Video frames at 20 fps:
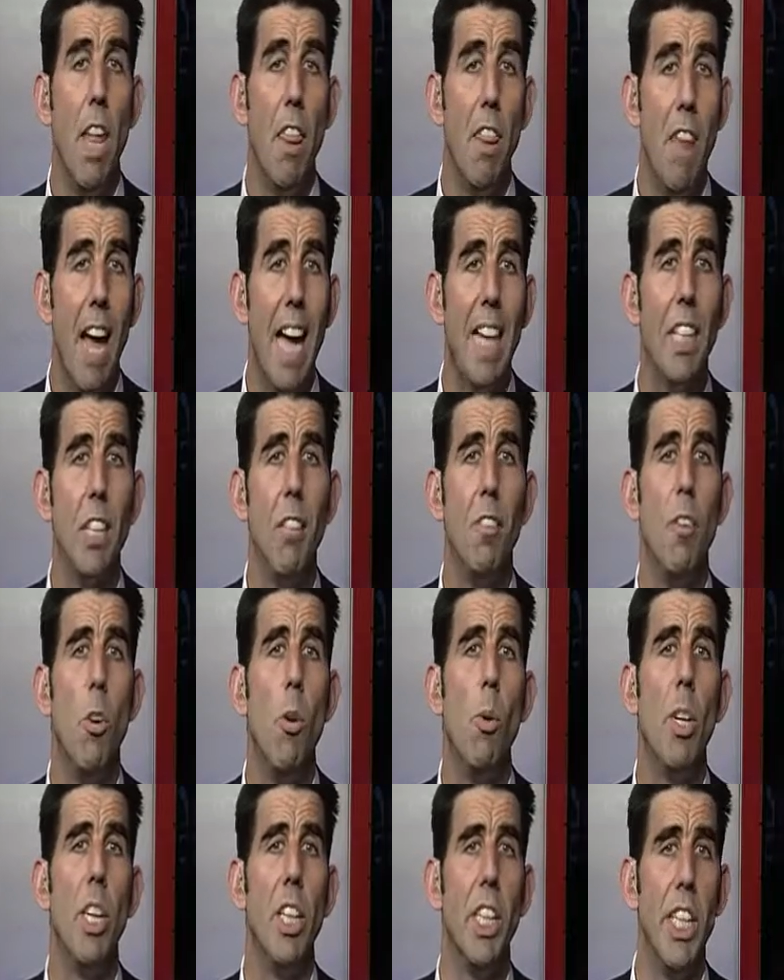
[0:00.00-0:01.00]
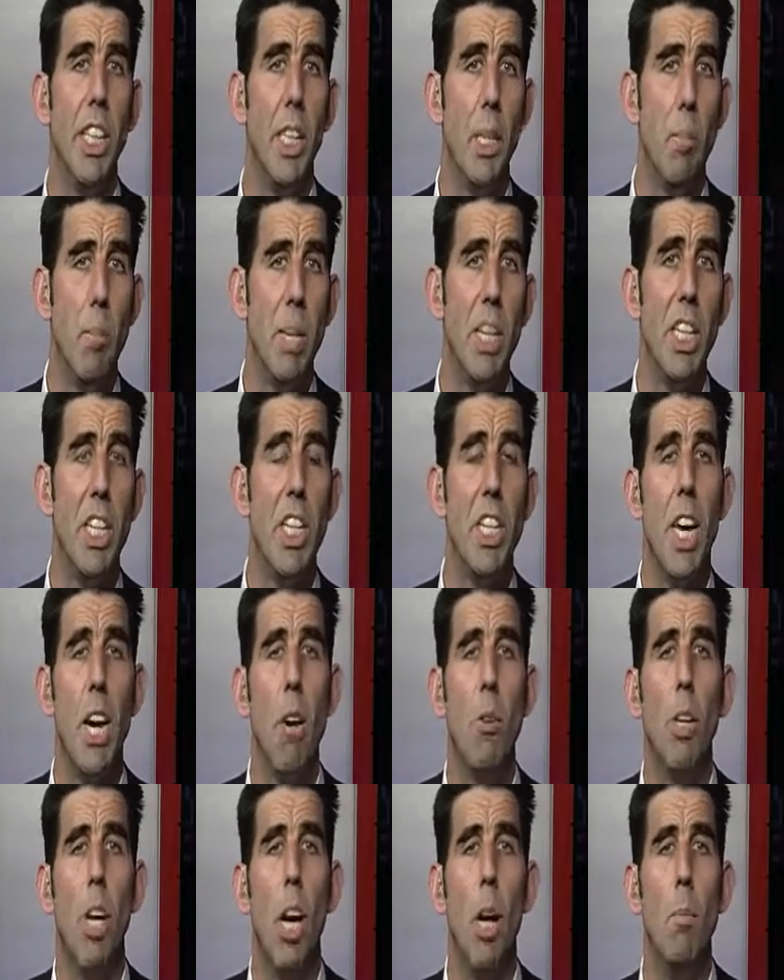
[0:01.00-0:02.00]
That's the focus, is the business
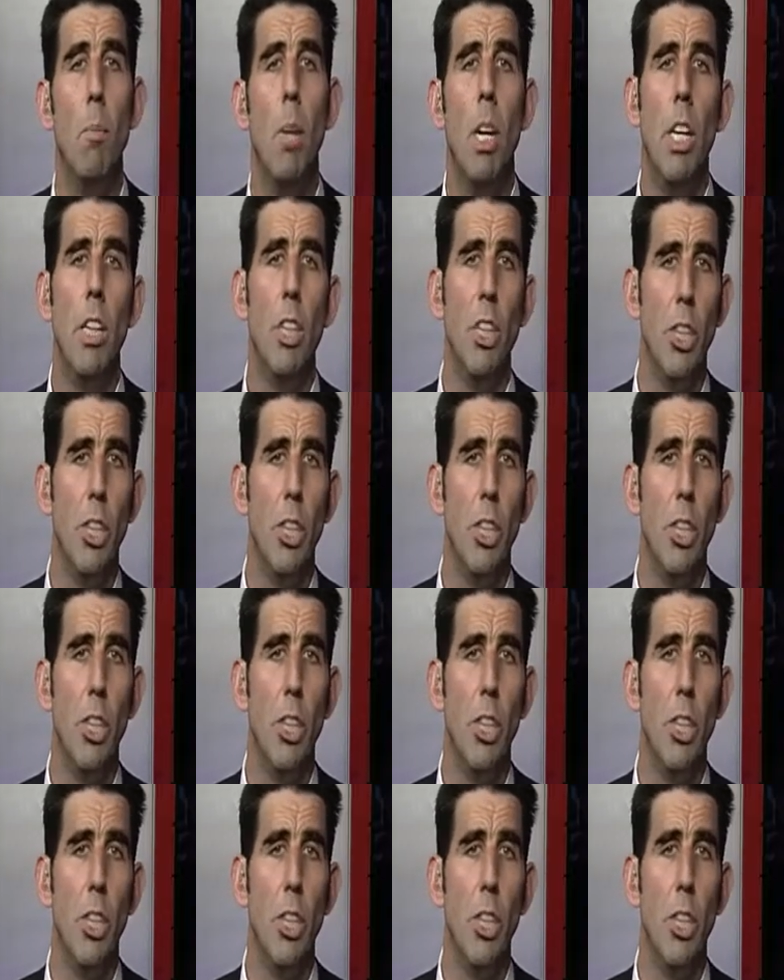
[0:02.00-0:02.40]
outcome,